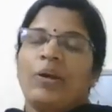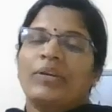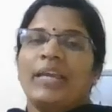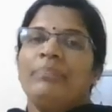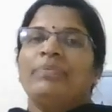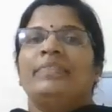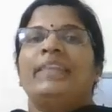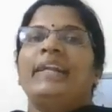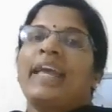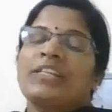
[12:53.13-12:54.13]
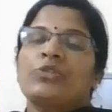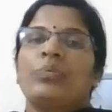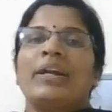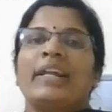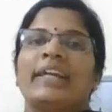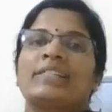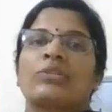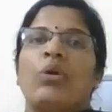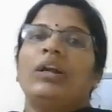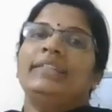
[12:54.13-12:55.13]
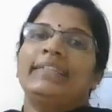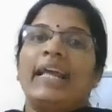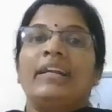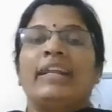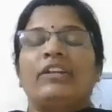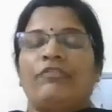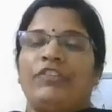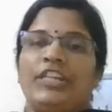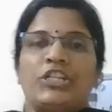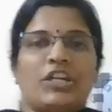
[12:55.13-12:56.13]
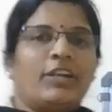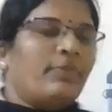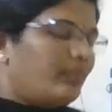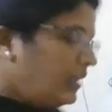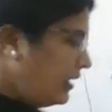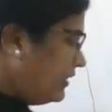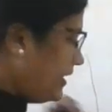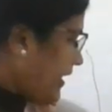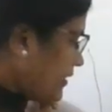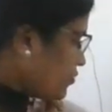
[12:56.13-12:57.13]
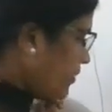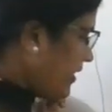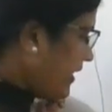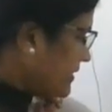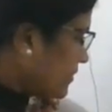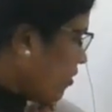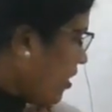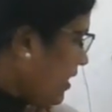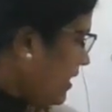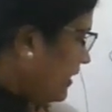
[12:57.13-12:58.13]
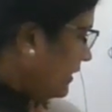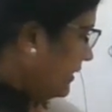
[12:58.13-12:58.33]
Okay. The next one is called Telnet feature. The next one is called